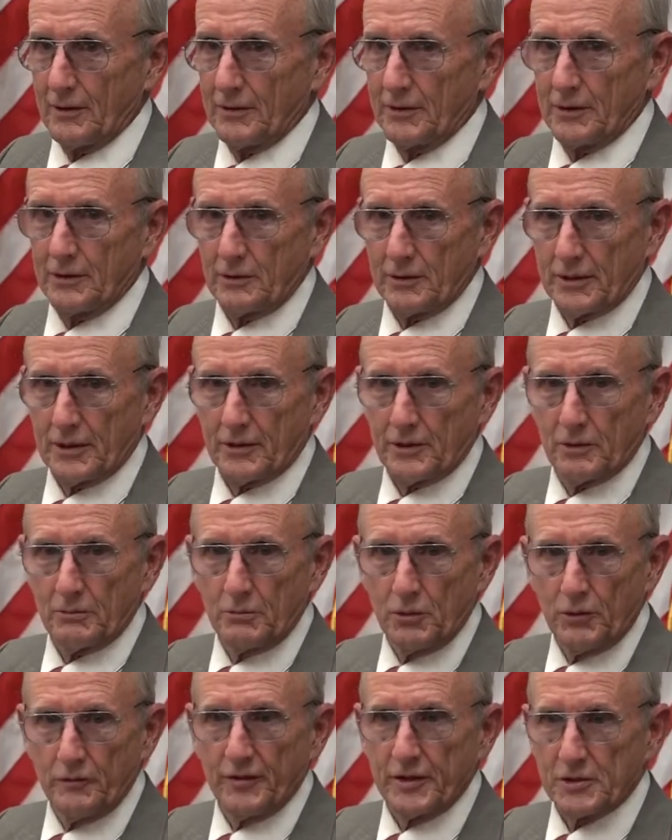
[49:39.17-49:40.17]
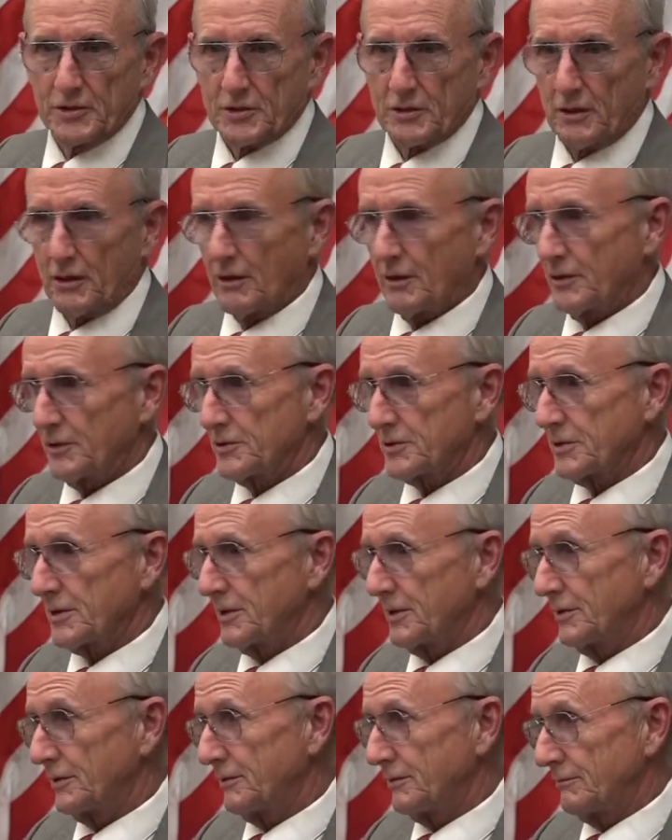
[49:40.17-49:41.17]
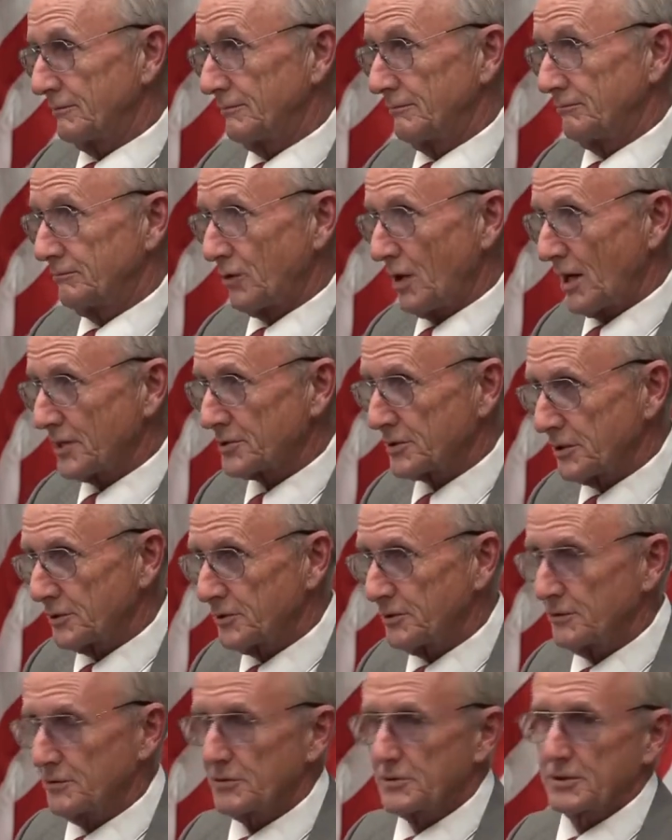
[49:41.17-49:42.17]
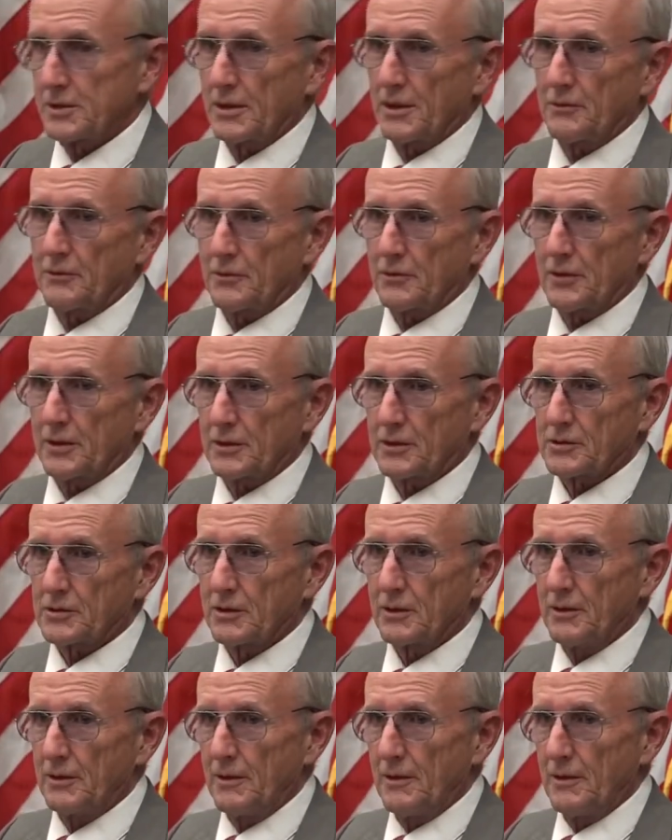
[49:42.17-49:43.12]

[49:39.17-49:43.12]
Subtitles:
You know, they're movie stars and prostitutes and other things.